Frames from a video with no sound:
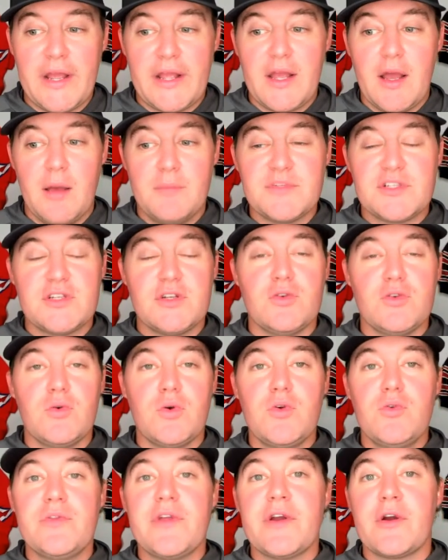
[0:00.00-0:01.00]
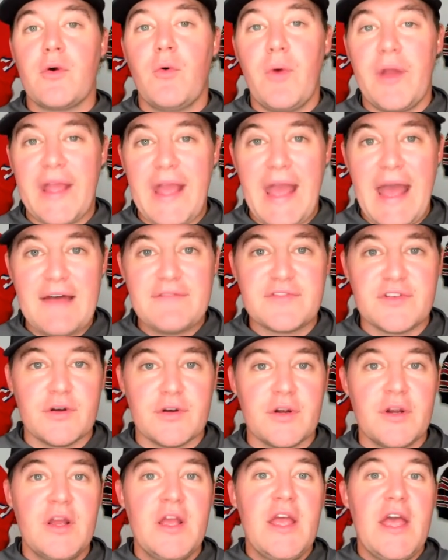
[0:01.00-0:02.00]
it comes to who they're going
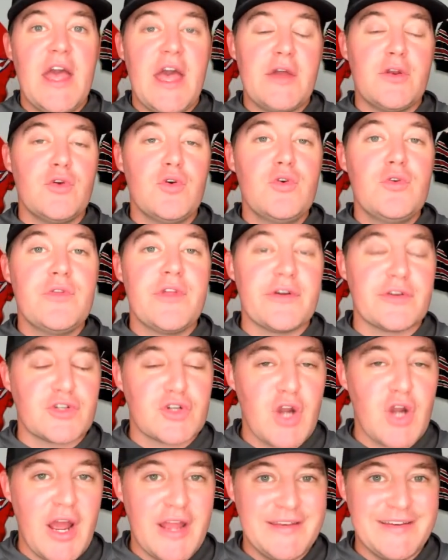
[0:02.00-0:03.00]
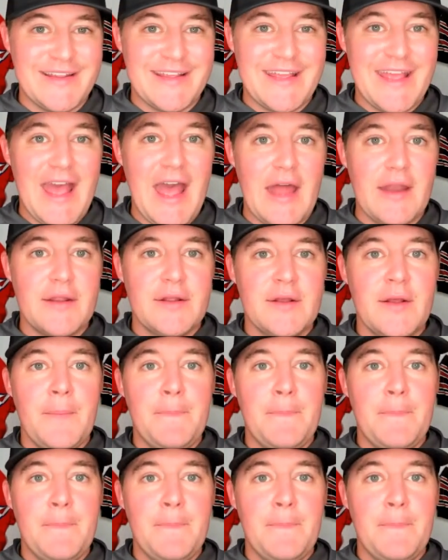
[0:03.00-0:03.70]
after and who they're trying to get,